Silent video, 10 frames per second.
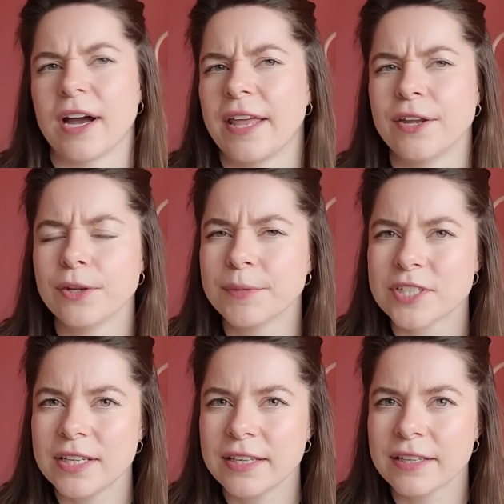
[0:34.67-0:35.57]

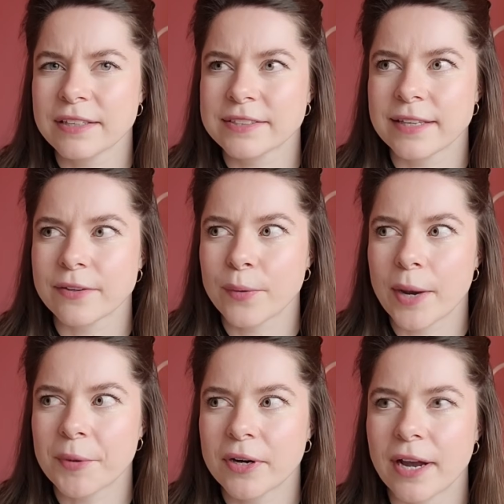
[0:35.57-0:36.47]
anonymously, is that the
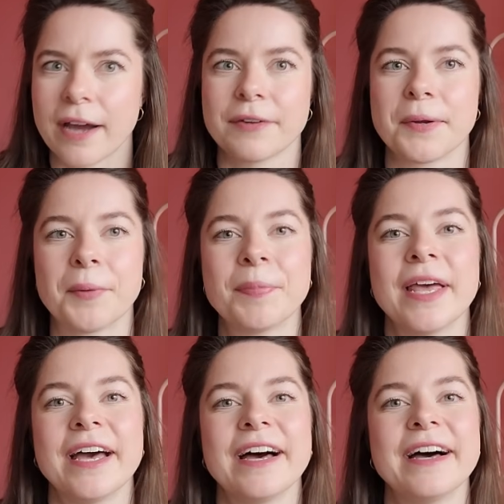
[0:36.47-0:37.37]
grammar? I don't
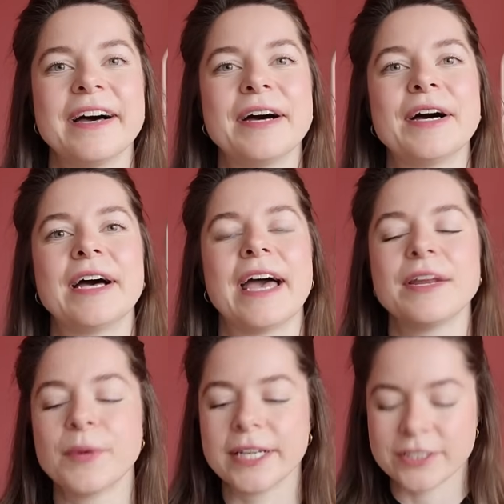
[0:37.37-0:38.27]
know.
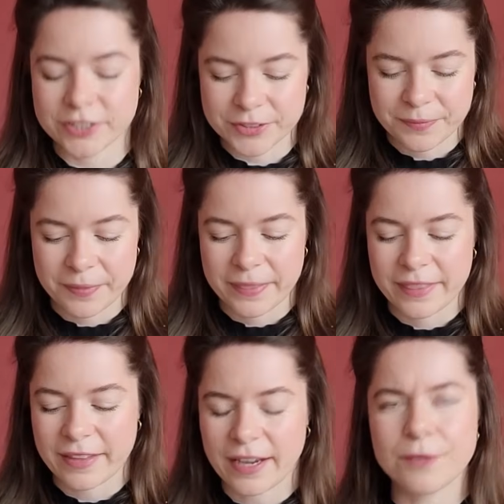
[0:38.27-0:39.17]
Anyways,
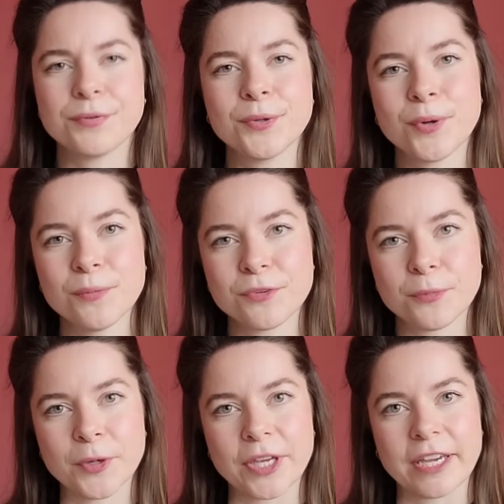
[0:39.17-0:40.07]
I feel
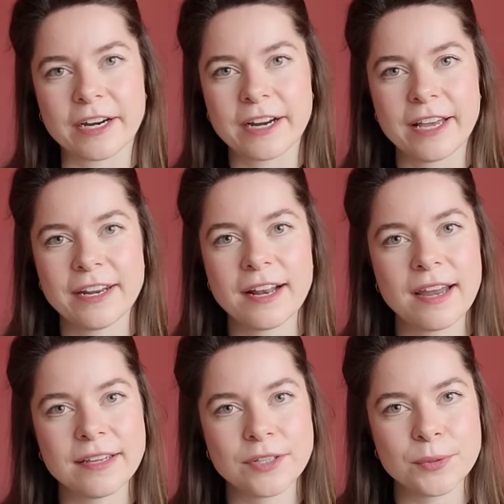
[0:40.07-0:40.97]
comfortable here and I
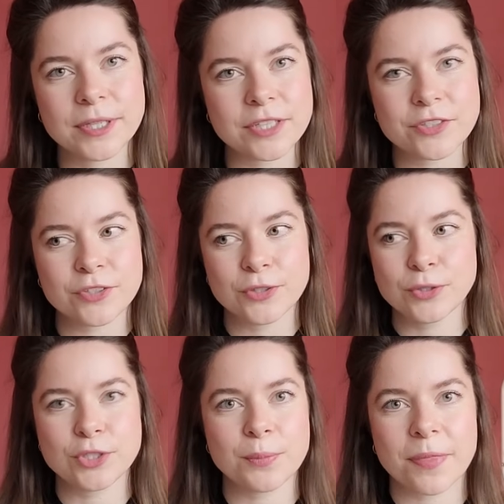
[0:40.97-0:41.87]
like doing this
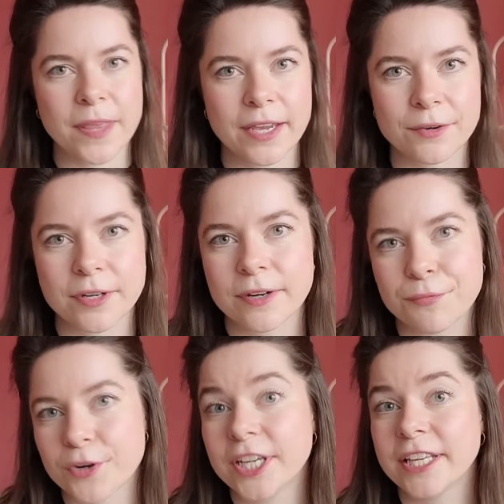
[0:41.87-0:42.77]
YouTube thing
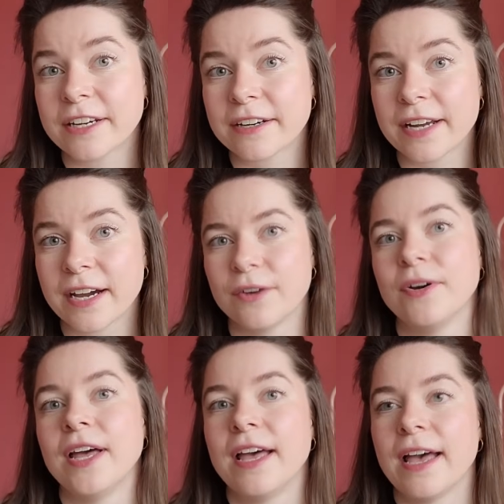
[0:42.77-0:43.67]
for a year now
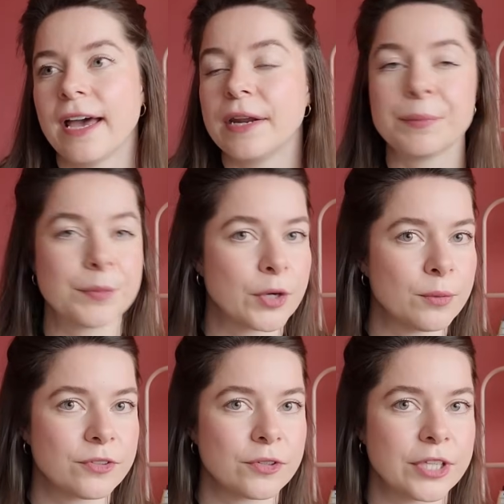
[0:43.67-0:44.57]
and I'm
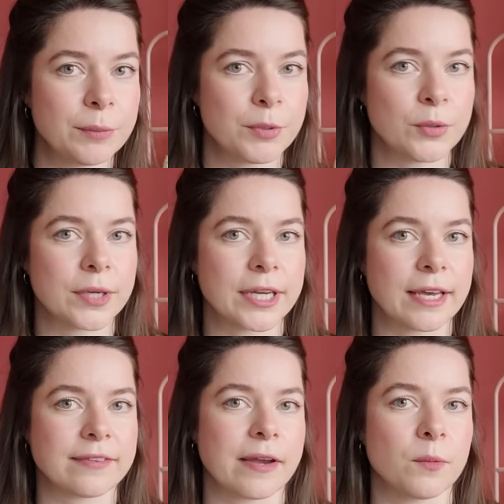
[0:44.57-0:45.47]
going to keep doing
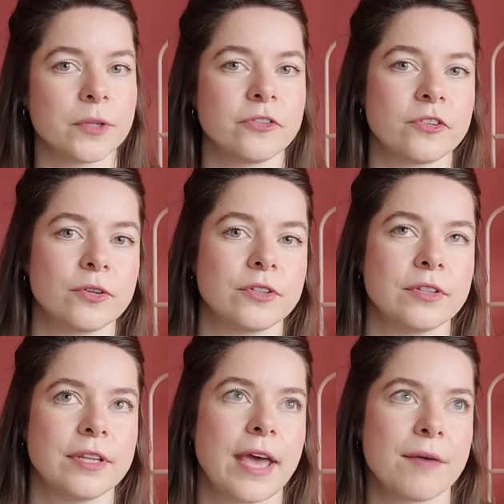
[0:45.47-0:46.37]
that, and I want to
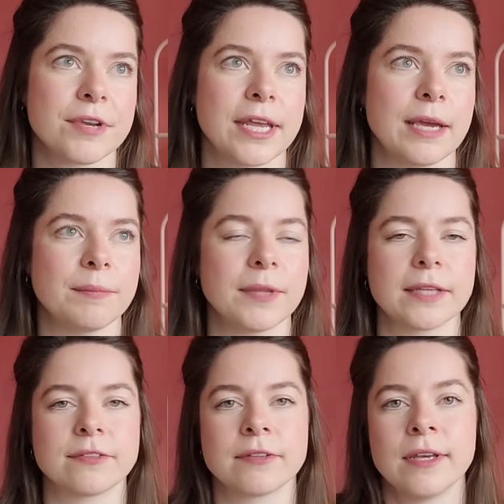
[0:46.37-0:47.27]
have a name that